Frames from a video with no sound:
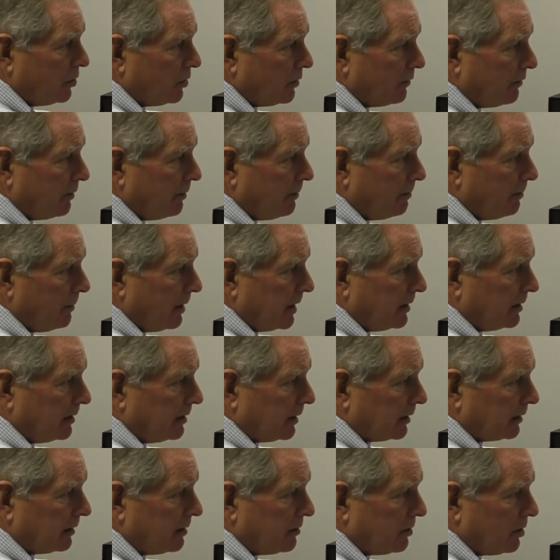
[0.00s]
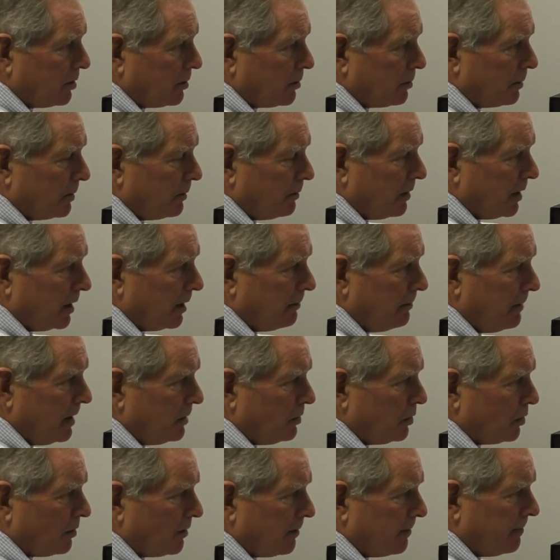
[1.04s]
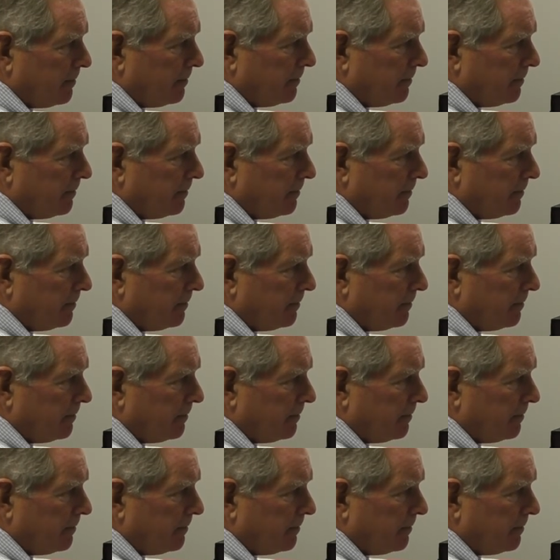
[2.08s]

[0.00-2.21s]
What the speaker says: of the paint thicknesses we want to measure.